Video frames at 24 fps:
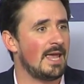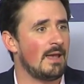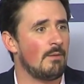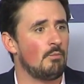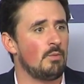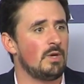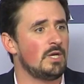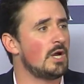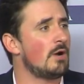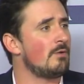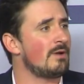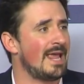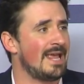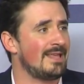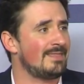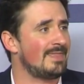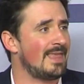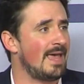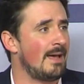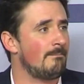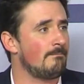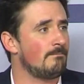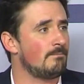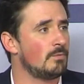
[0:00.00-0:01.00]
and we don't hate
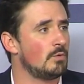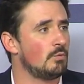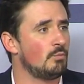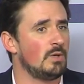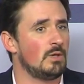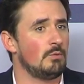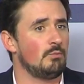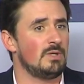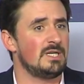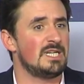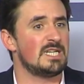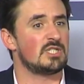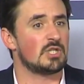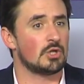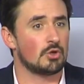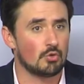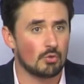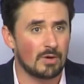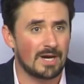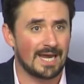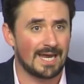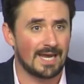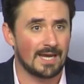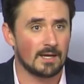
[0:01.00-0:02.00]
them. We we
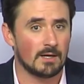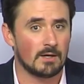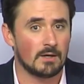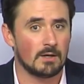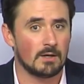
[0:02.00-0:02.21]
disagree.